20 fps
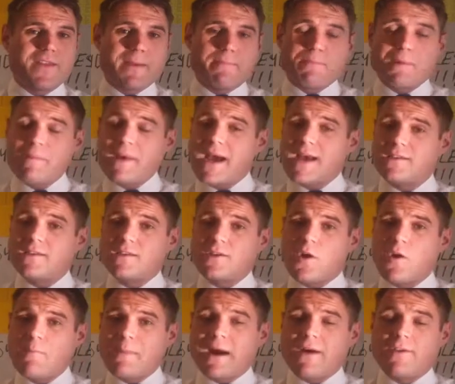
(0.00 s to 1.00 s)
and they're prepared to
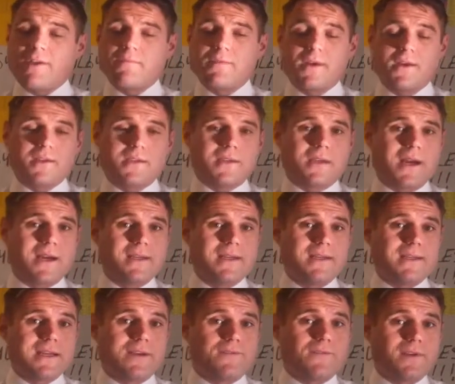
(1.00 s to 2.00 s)
go about them
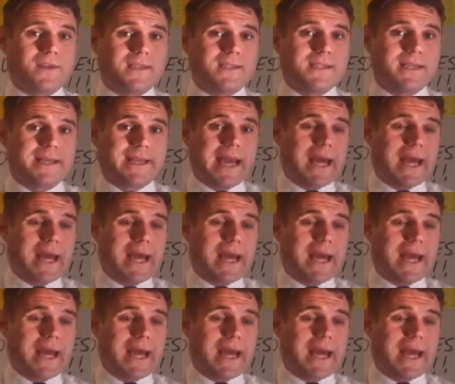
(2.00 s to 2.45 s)
slightly differently to